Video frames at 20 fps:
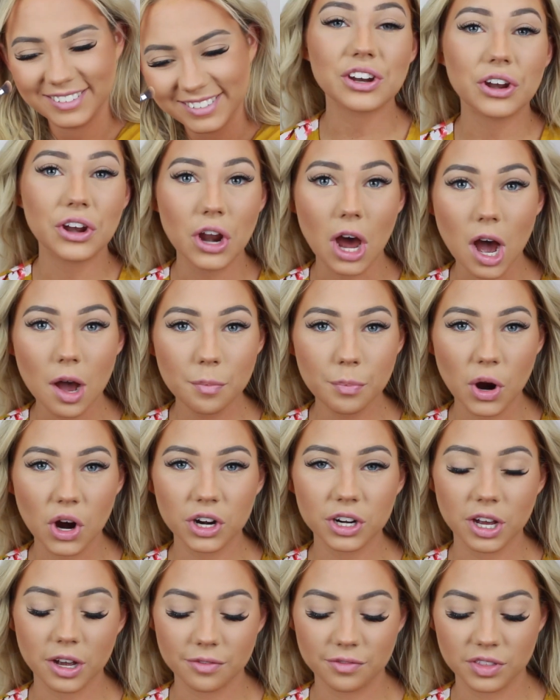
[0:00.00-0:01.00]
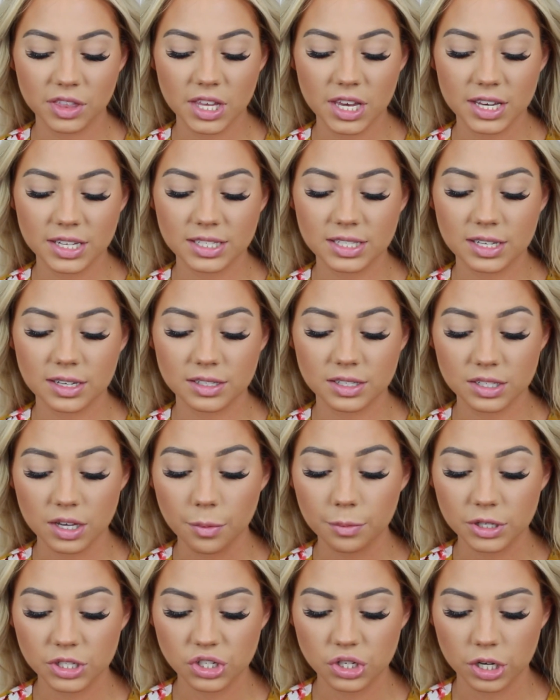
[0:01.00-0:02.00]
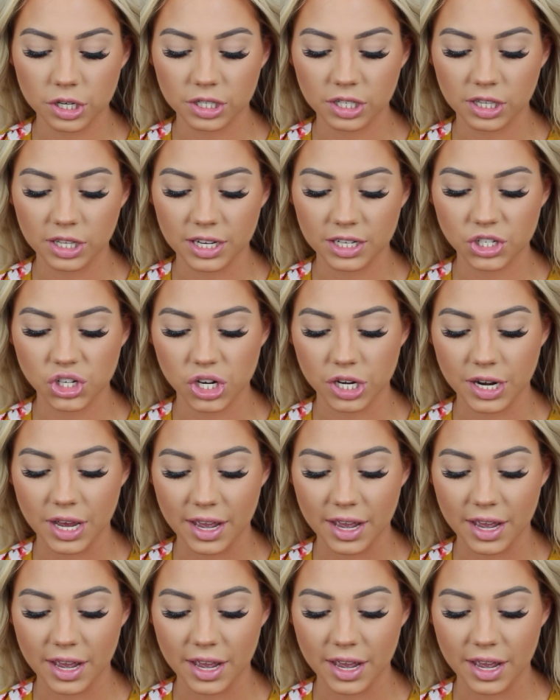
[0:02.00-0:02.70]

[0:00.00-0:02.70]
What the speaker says: Not part of this Summer Starrr collection,